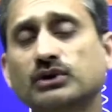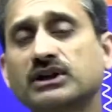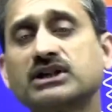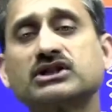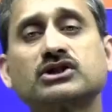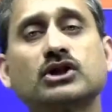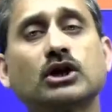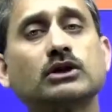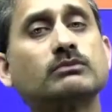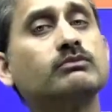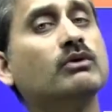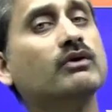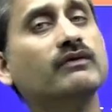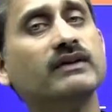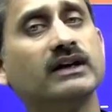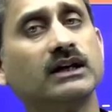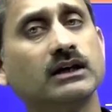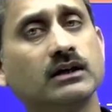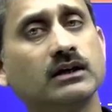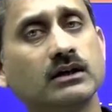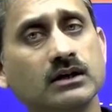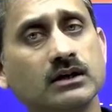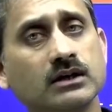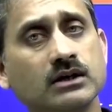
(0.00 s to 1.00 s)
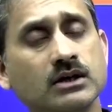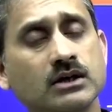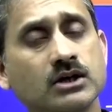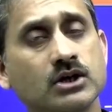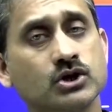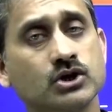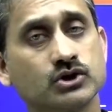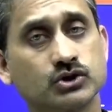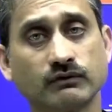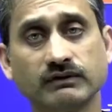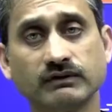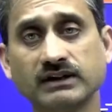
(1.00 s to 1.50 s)
is not moving.
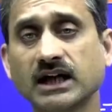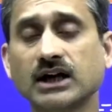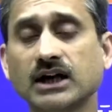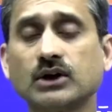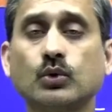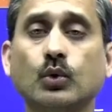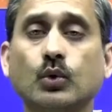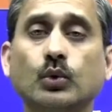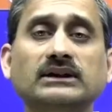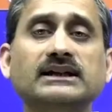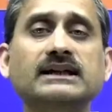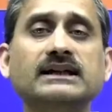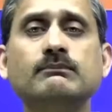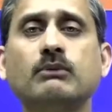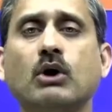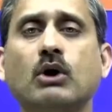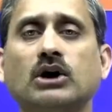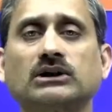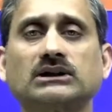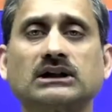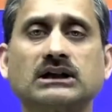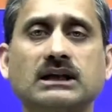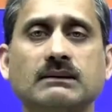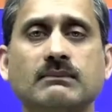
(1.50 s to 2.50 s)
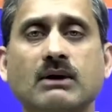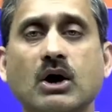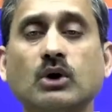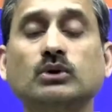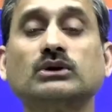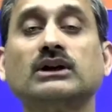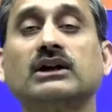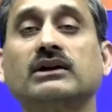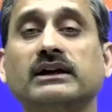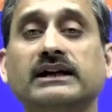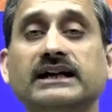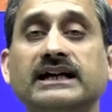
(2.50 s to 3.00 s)
So we are only bothered about
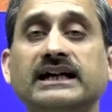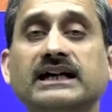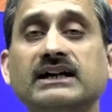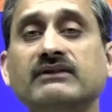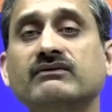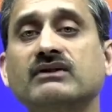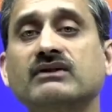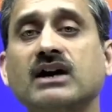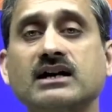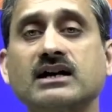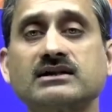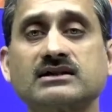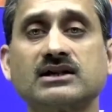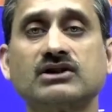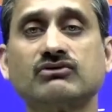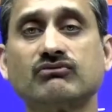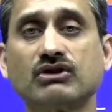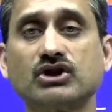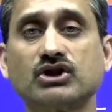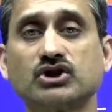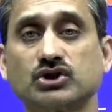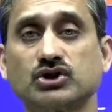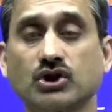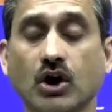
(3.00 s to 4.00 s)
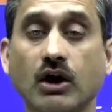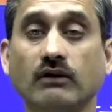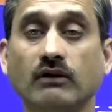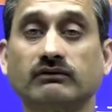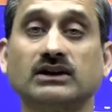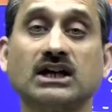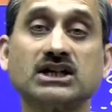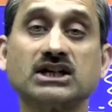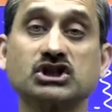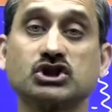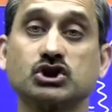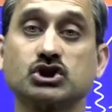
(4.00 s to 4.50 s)
the relative concentration of
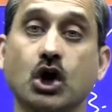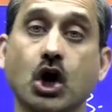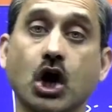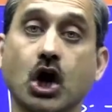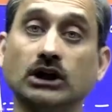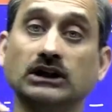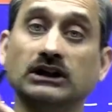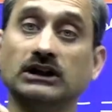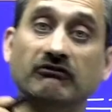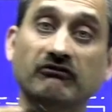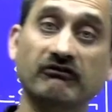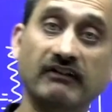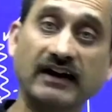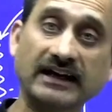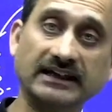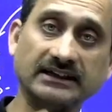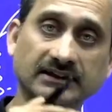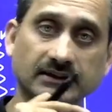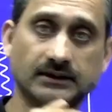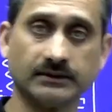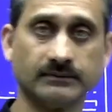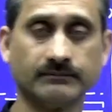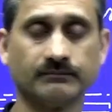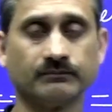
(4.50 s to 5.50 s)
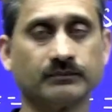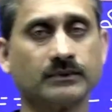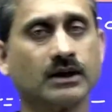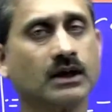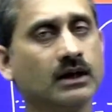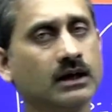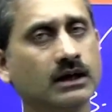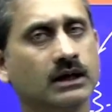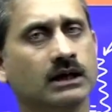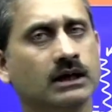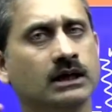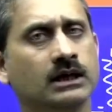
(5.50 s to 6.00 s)
the solvent.
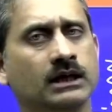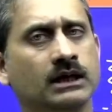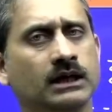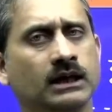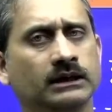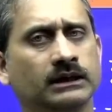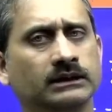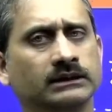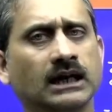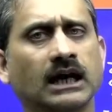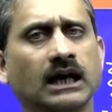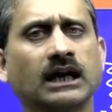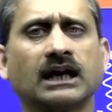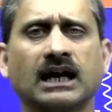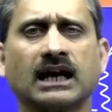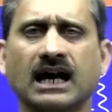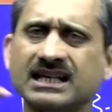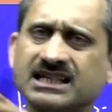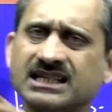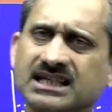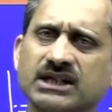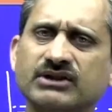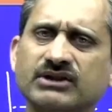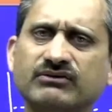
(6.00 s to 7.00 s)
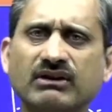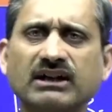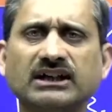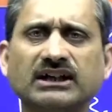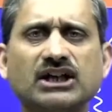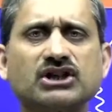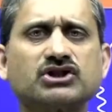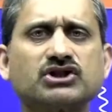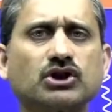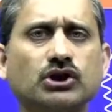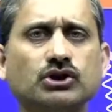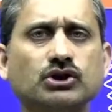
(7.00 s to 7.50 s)
The
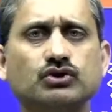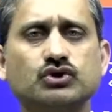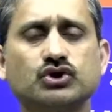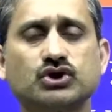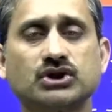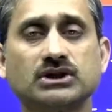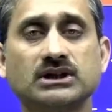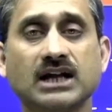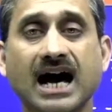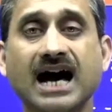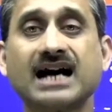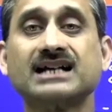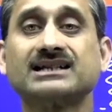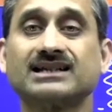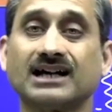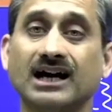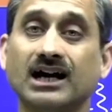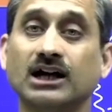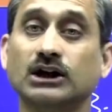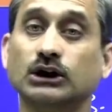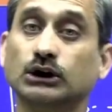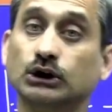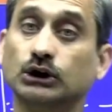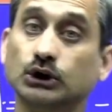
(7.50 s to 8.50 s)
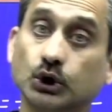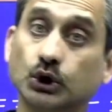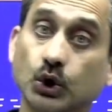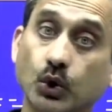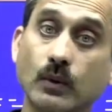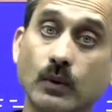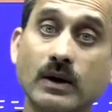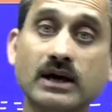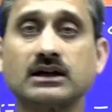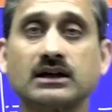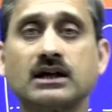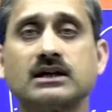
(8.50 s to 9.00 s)
concentrated solution has a
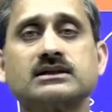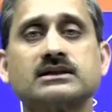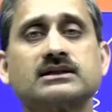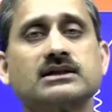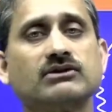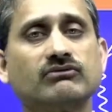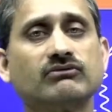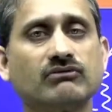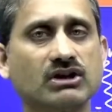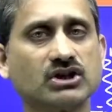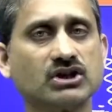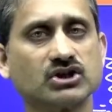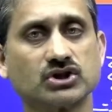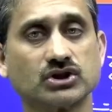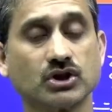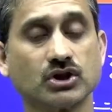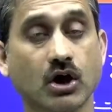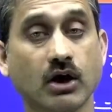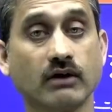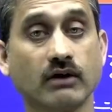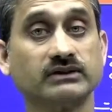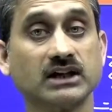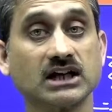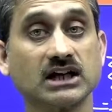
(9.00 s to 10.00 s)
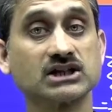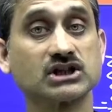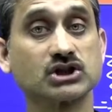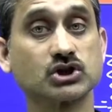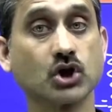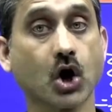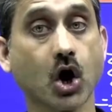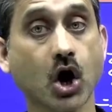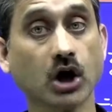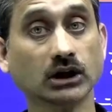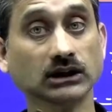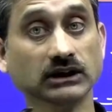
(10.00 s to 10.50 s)
lower concentration of the
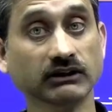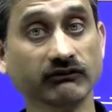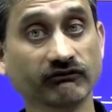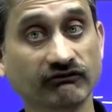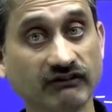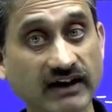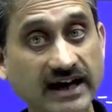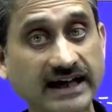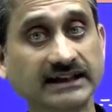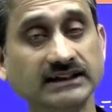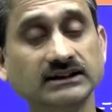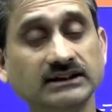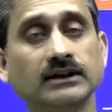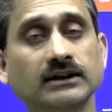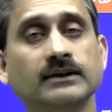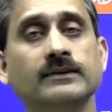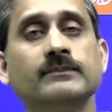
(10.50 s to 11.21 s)
solvent,